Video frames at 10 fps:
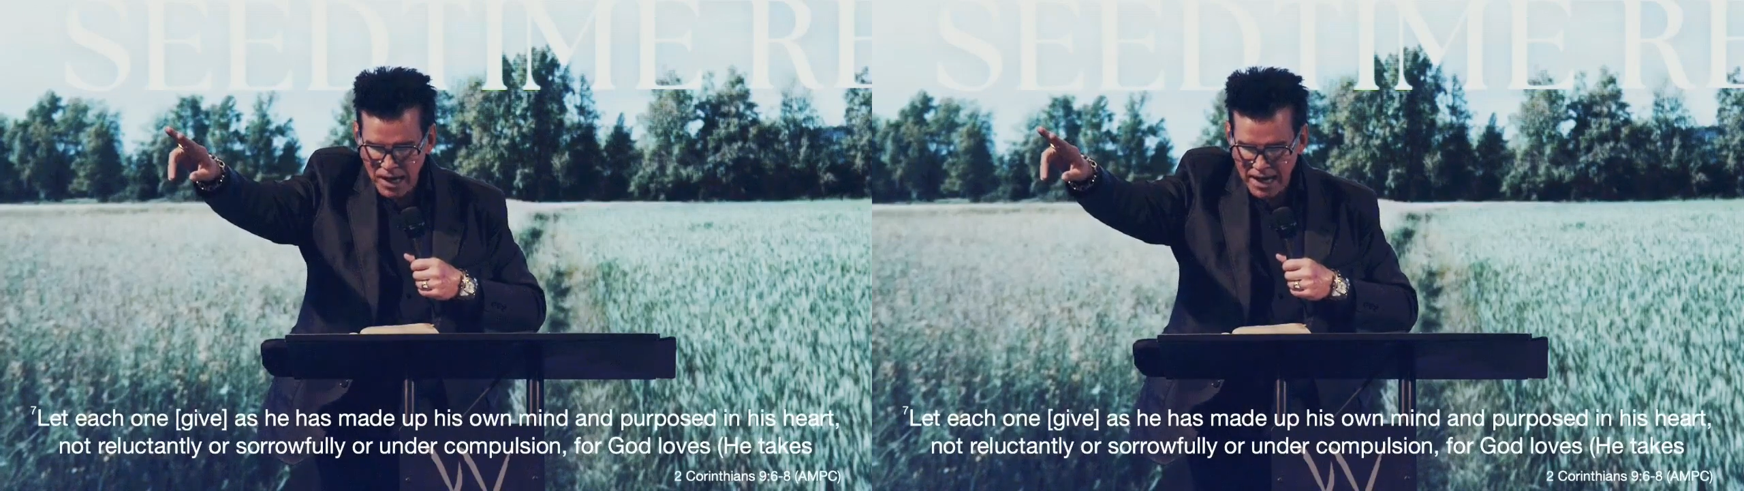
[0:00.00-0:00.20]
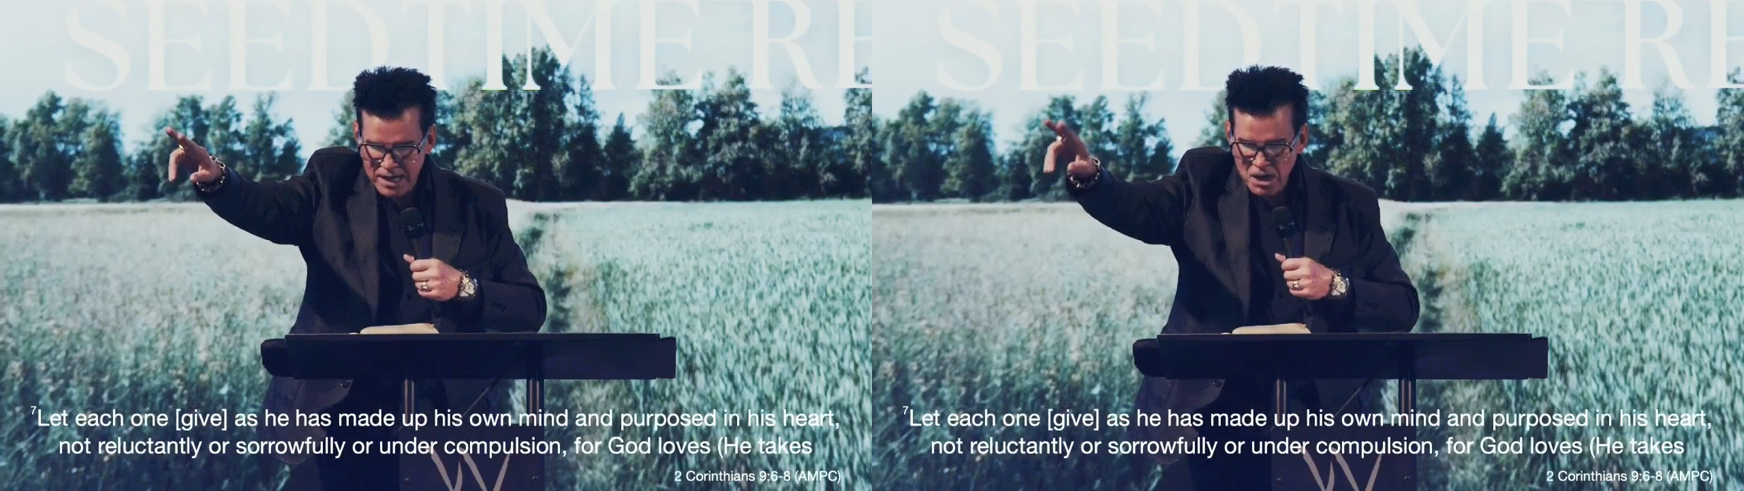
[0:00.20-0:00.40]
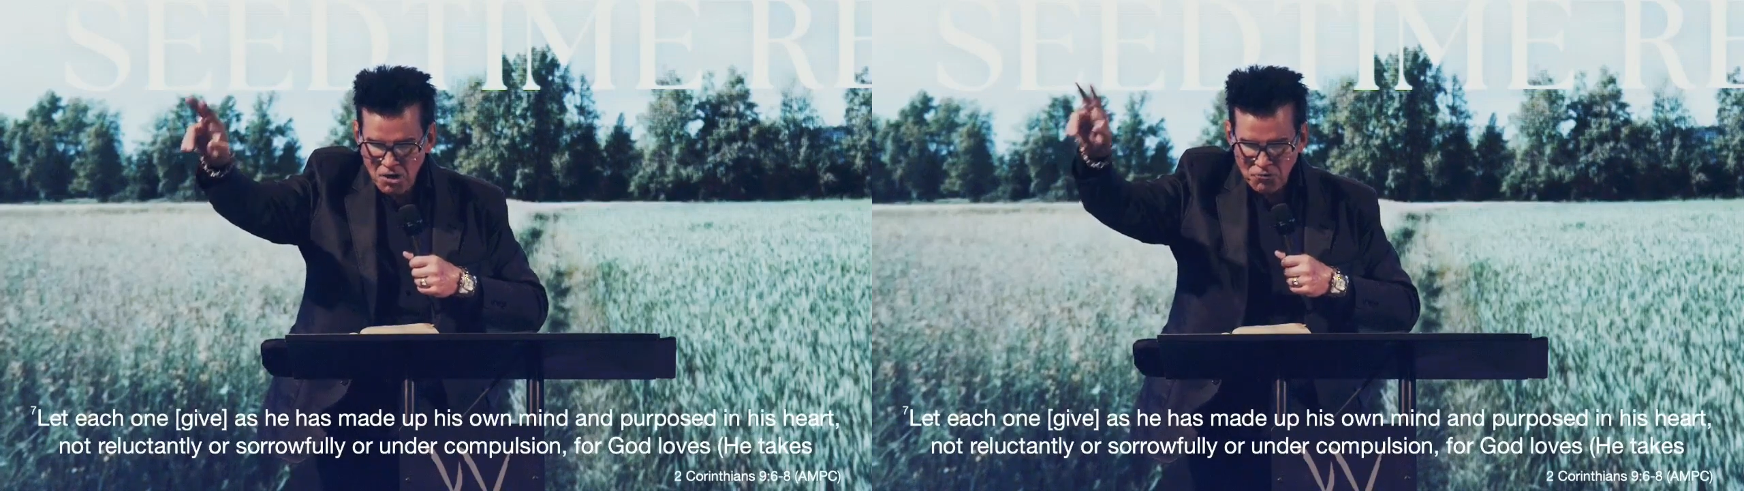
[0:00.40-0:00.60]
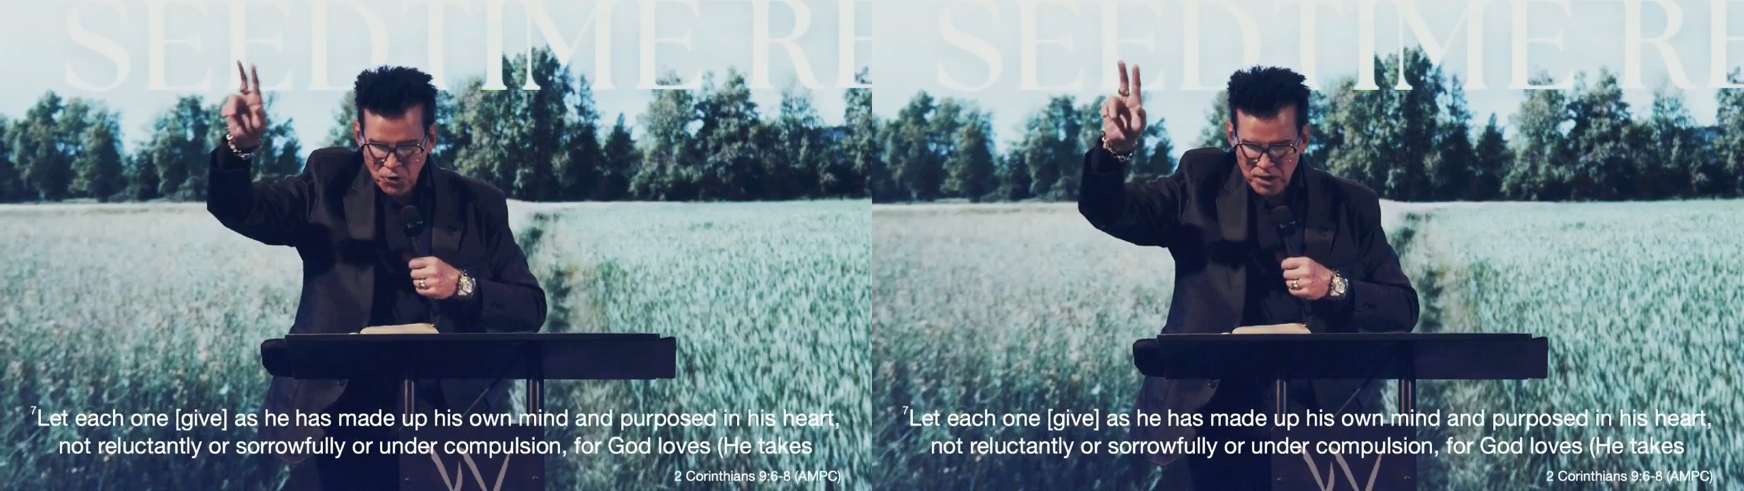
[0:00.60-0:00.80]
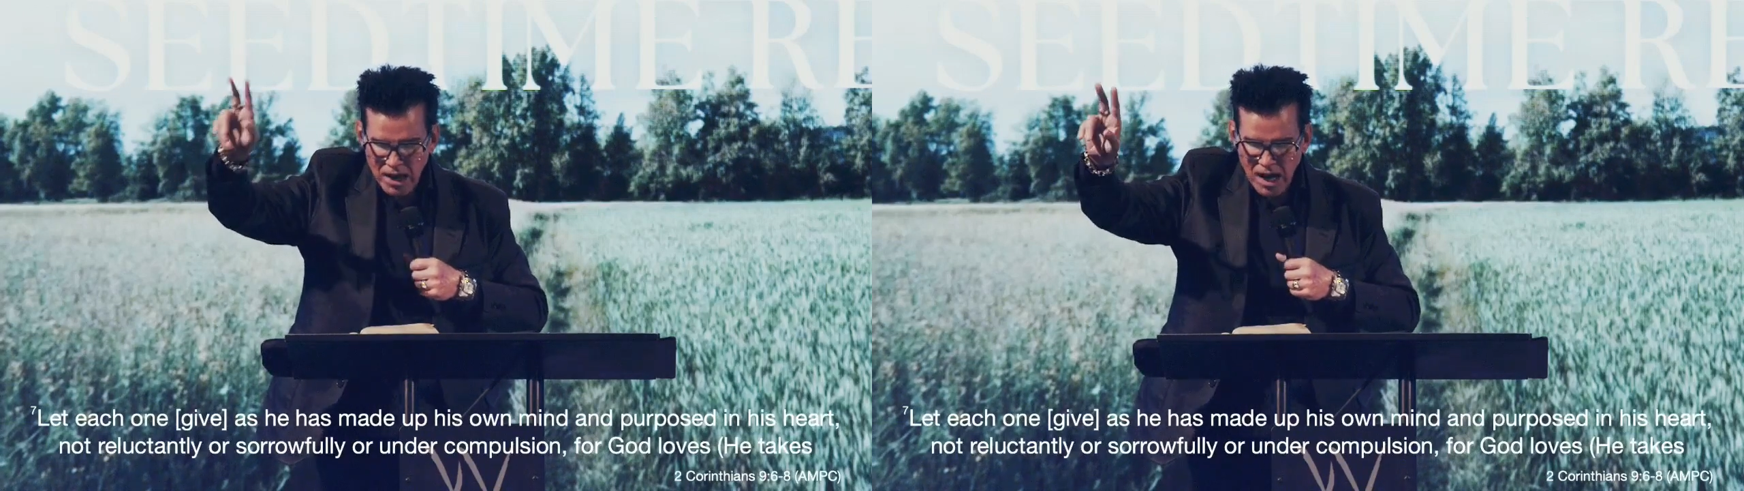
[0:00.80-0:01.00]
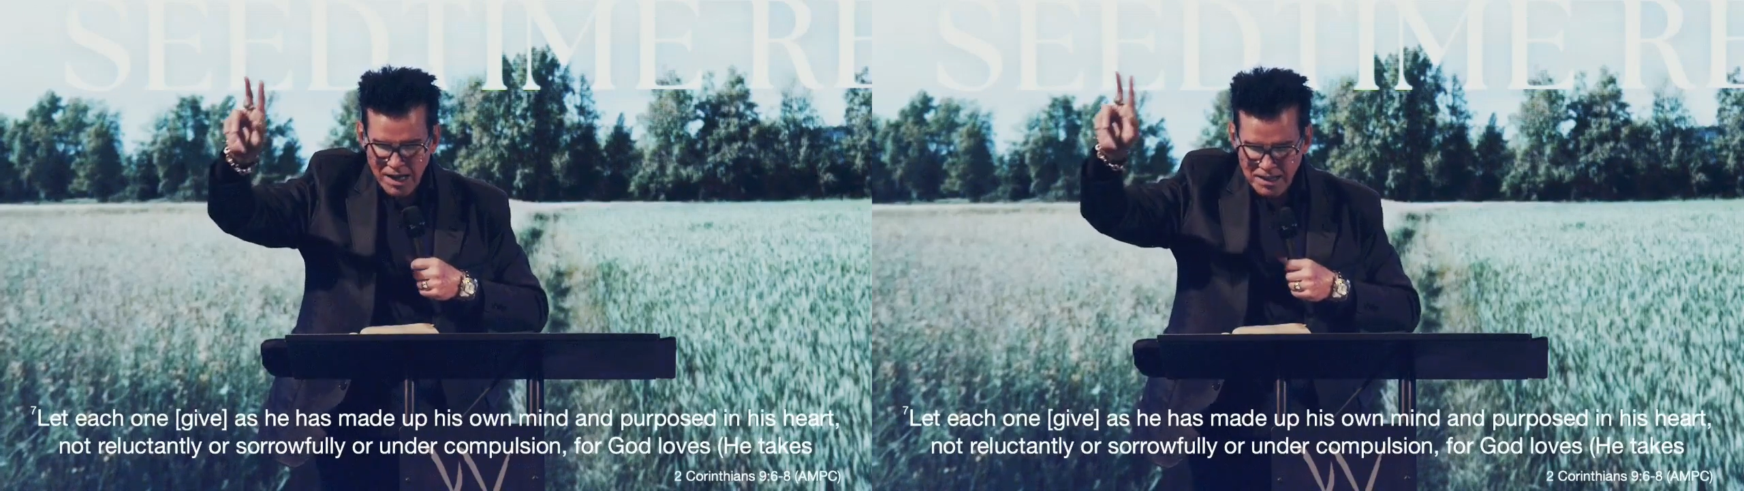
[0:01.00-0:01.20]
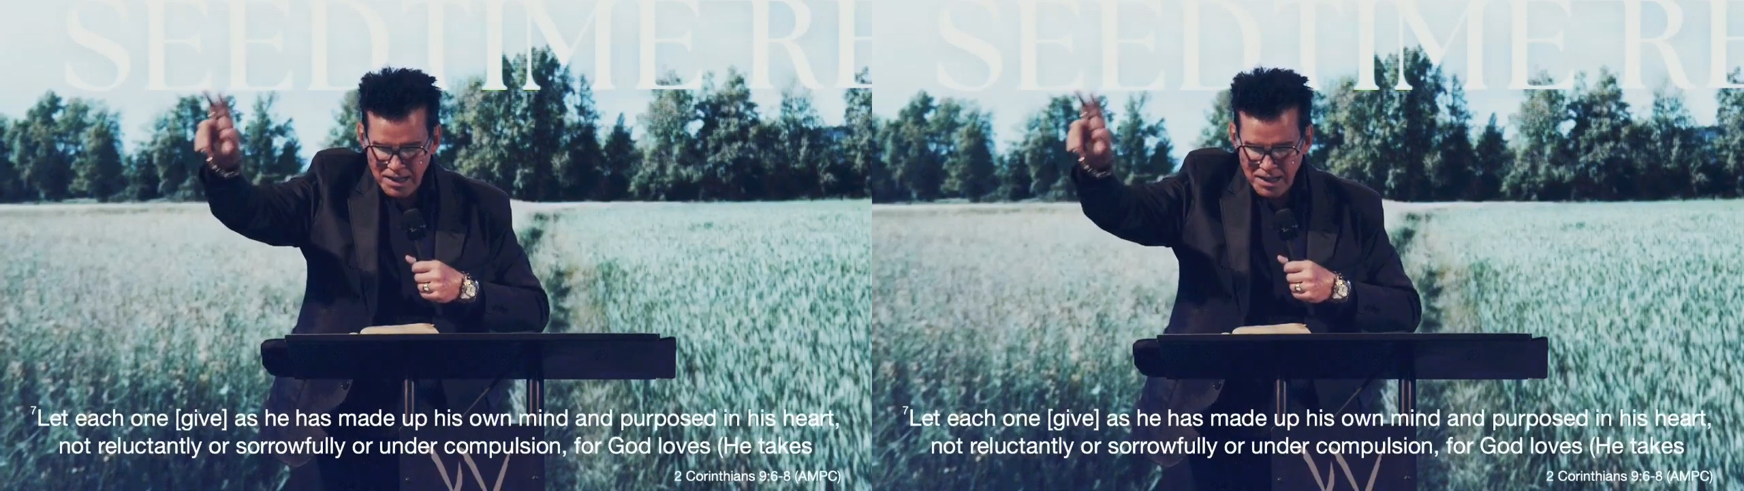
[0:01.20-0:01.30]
Why? For God